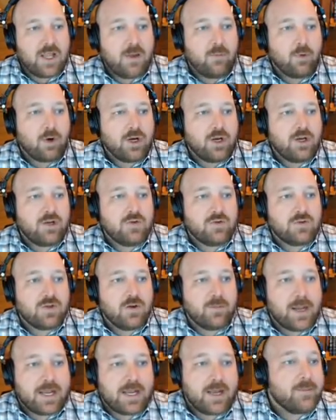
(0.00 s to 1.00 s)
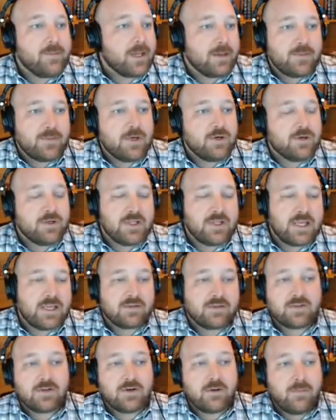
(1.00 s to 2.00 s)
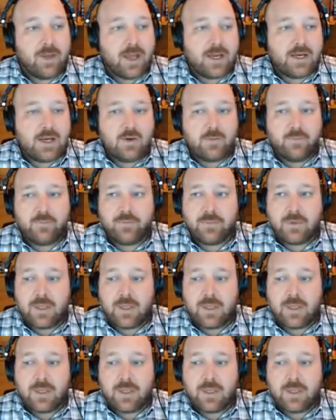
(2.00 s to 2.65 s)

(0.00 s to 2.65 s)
and we're going to do so by coming up here to the Insert menu.